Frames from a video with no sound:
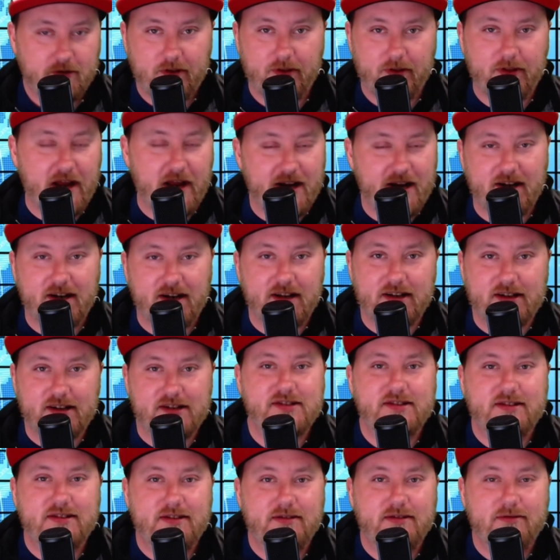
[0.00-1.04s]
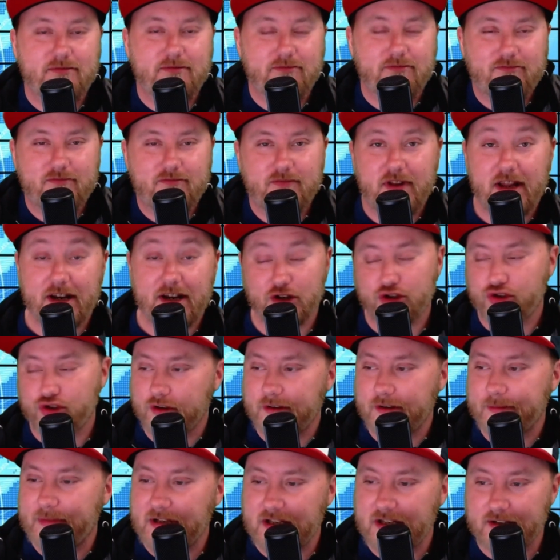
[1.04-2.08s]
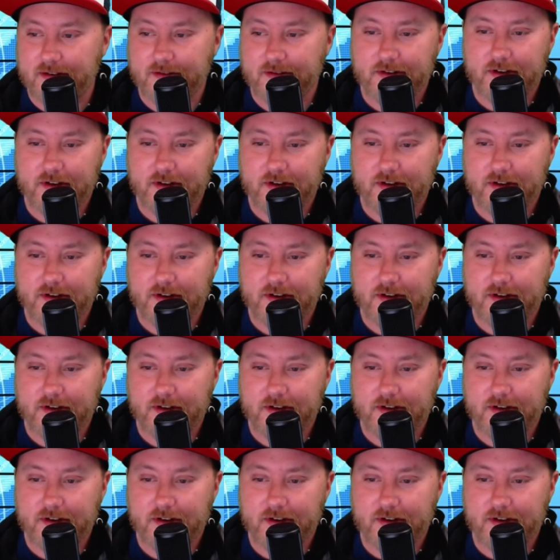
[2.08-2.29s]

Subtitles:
than it is, than it should be.